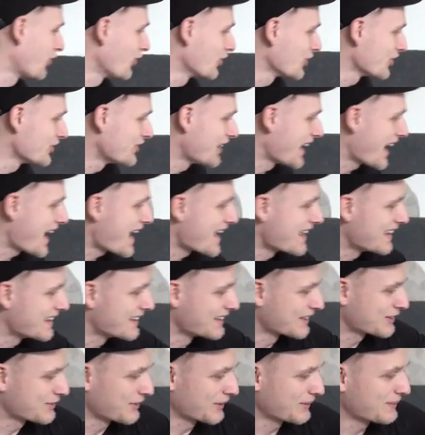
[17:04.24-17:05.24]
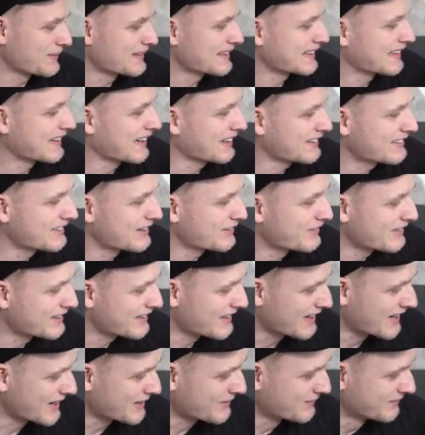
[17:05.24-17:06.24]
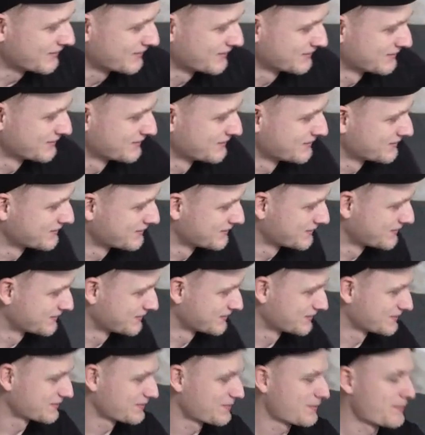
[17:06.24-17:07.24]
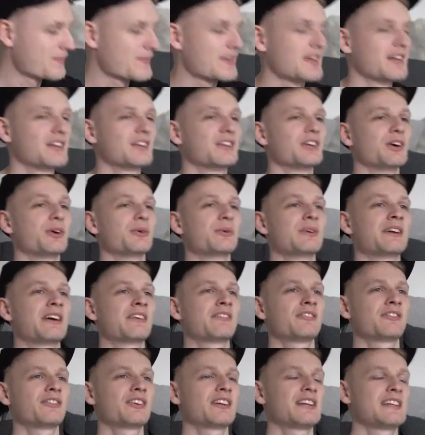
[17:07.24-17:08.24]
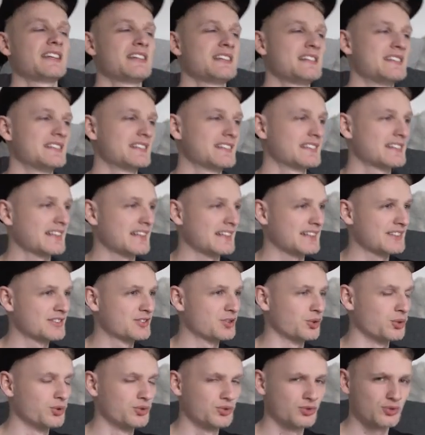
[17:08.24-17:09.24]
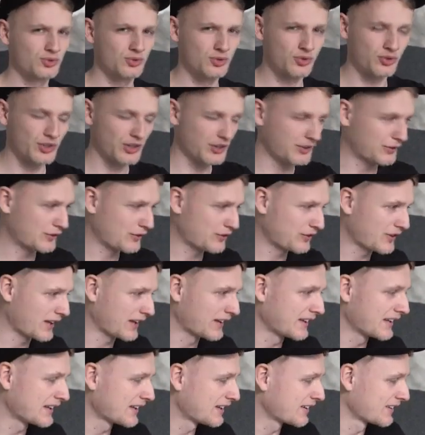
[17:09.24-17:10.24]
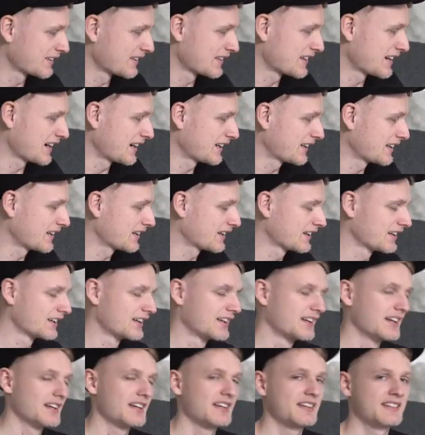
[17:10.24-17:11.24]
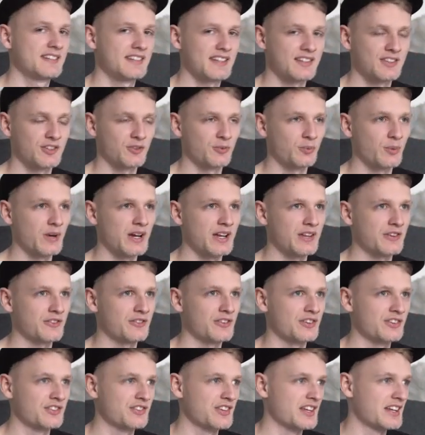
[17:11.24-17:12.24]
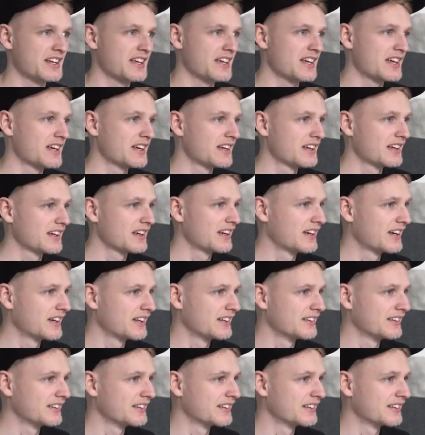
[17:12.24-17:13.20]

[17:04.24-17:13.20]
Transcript: on your head and you expect me to catch you every time. No, we haven't really like done tricks for Stanley because he sits and waits for his dinner and,